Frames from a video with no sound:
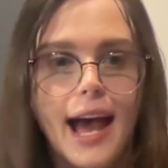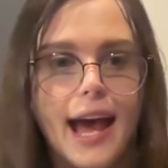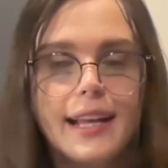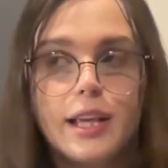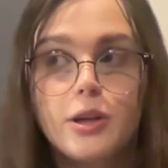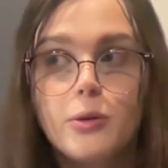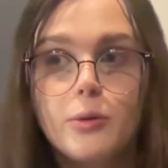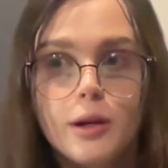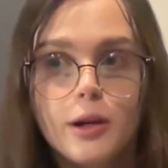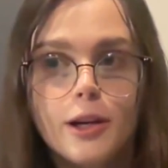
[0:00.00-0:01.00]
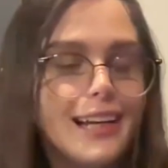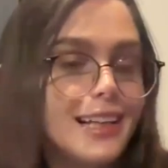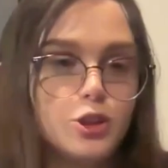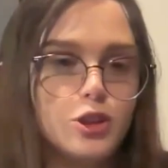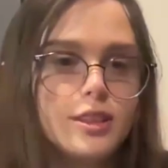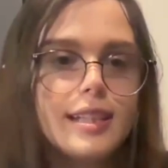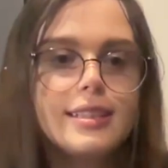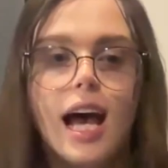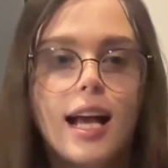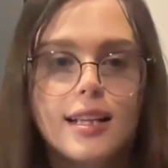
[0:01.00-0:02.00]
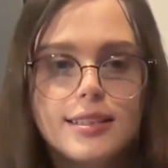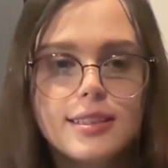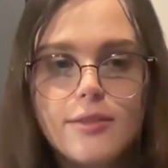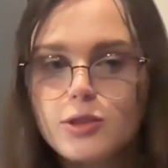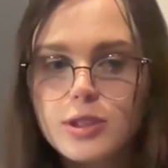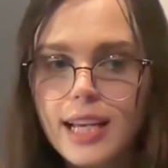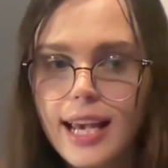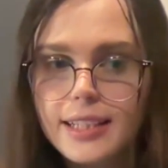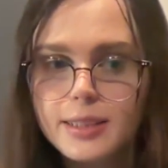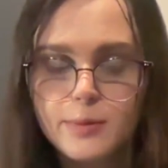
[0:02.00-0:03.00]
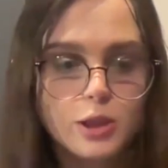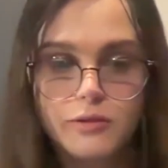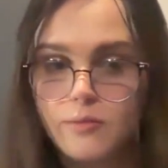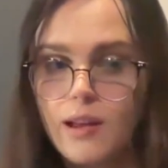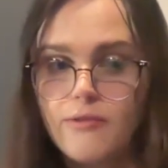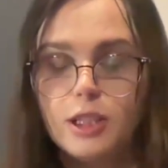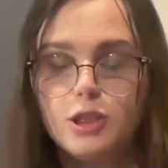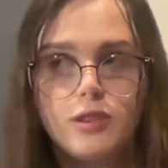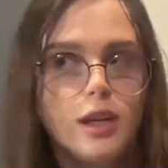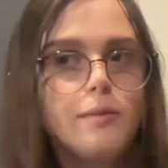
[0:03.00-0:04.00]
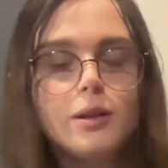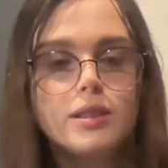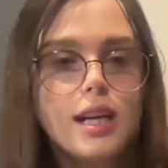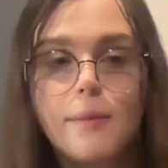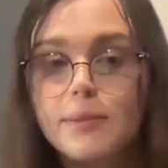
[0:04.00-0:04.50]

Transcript: and then it's just like silence after a take, especially for my feature film. There was a couple of